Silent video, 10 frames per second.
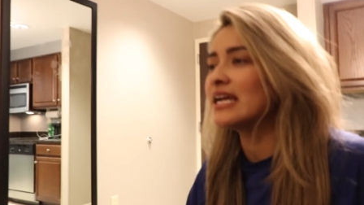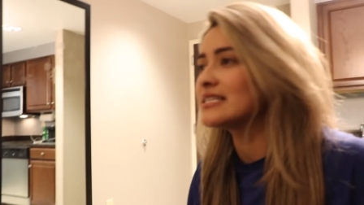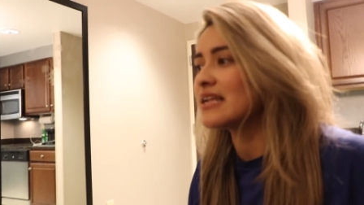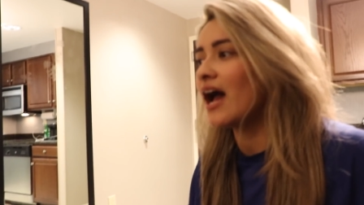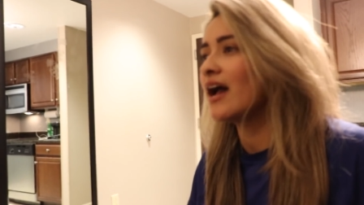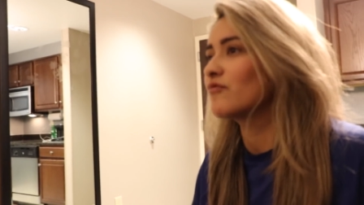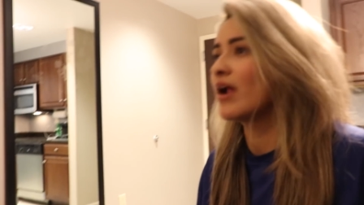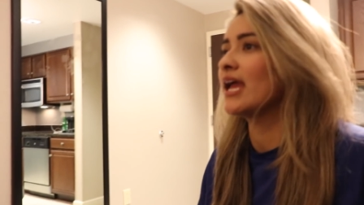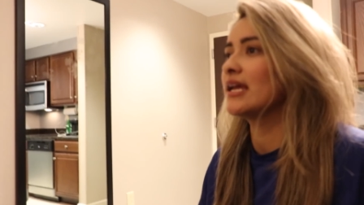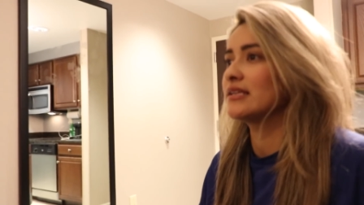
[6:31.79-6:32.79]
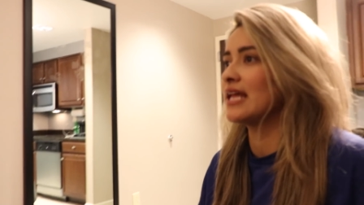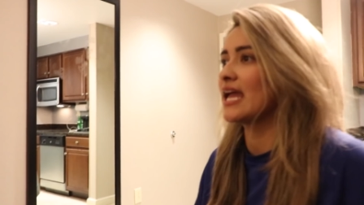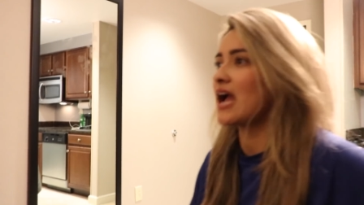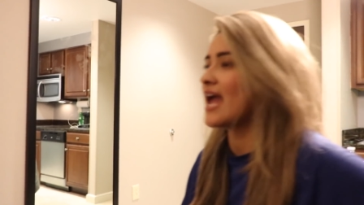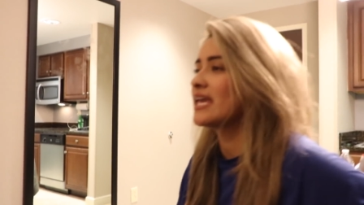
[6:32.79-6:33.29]
is not right.
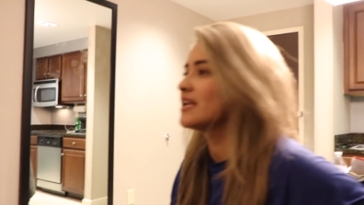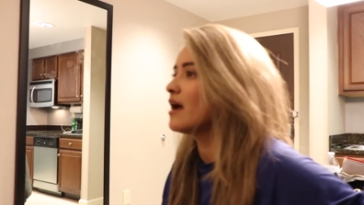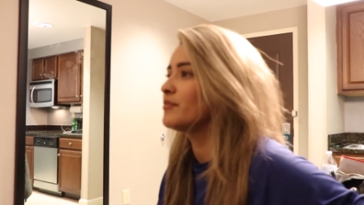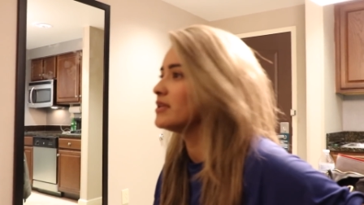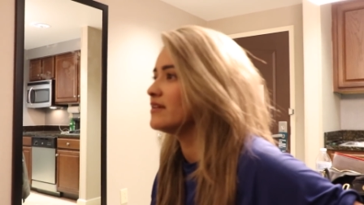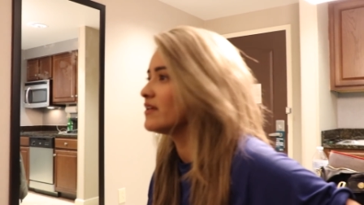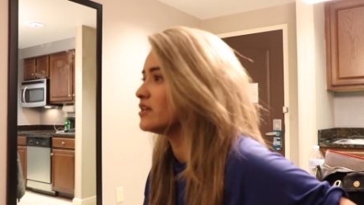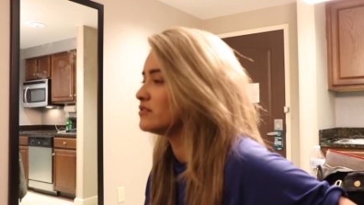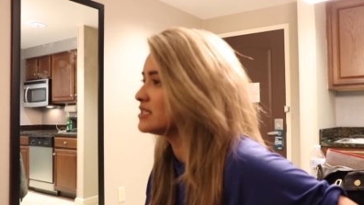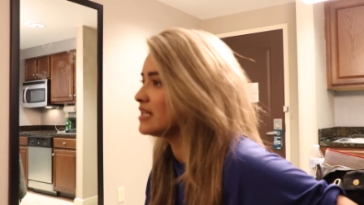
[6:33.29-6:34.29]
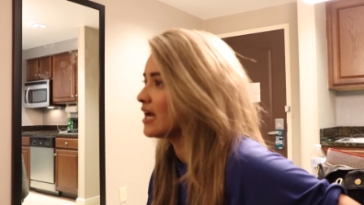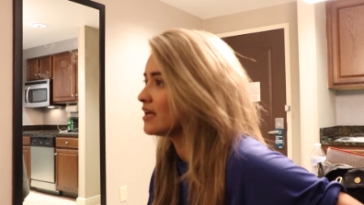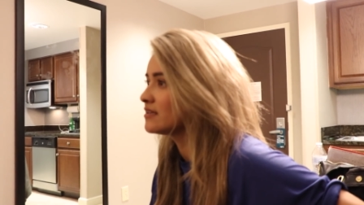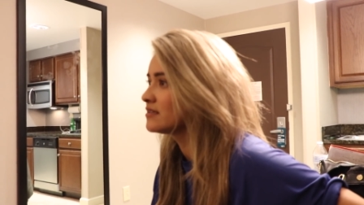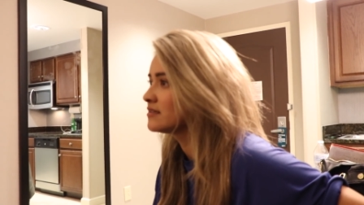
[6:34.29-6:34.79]
Like, I cannot believe that you did
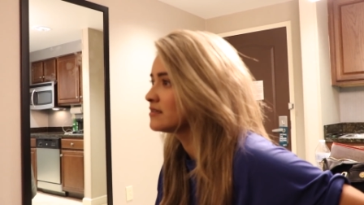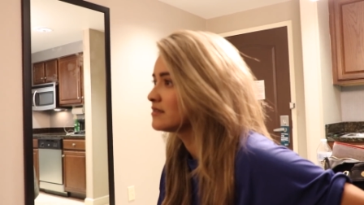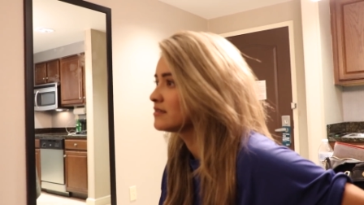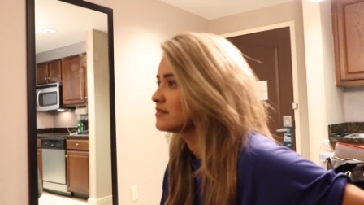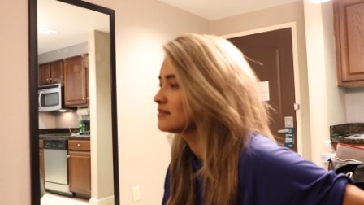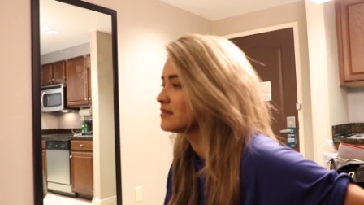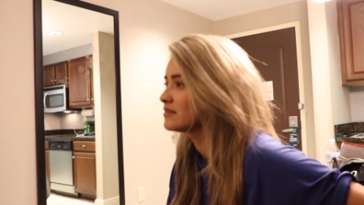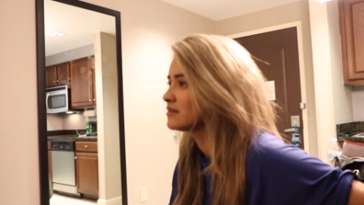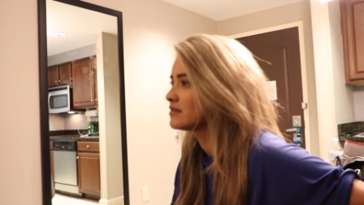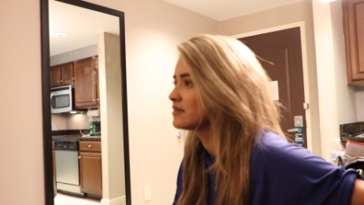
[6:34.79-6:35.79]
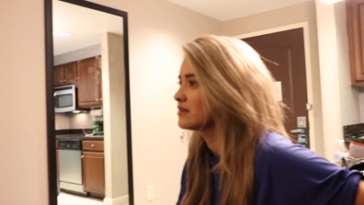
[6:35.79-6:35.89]
that. I'm, what I'm saying This is, isn't